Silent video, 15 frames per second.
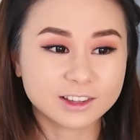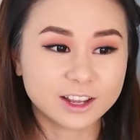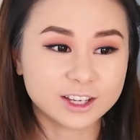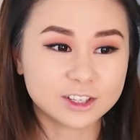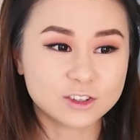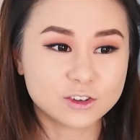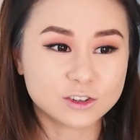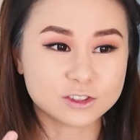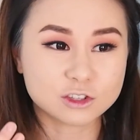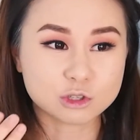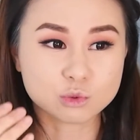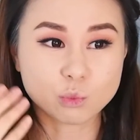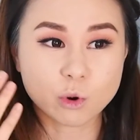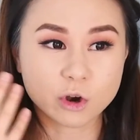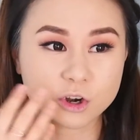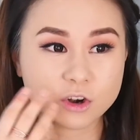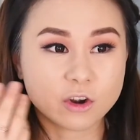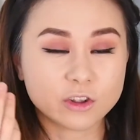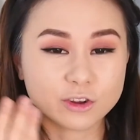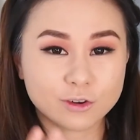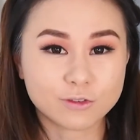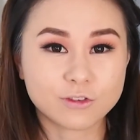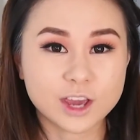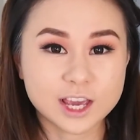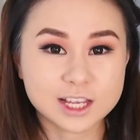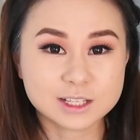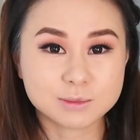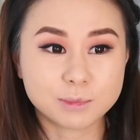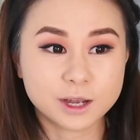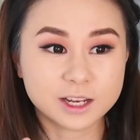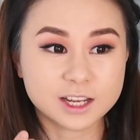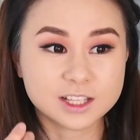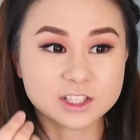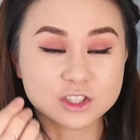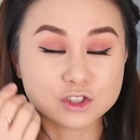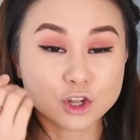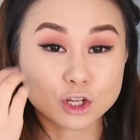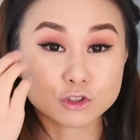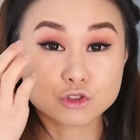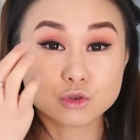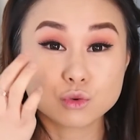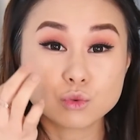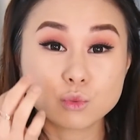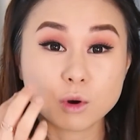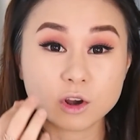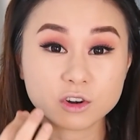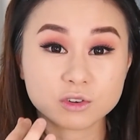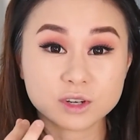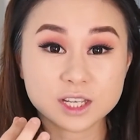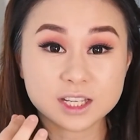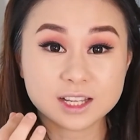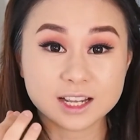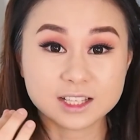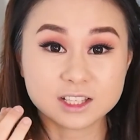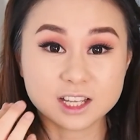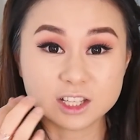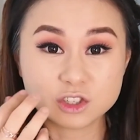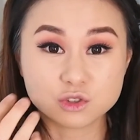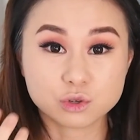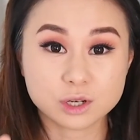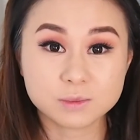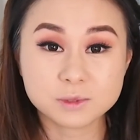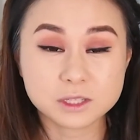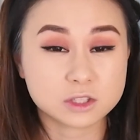like, you know, just water on your face, but it's not too watery that it drips,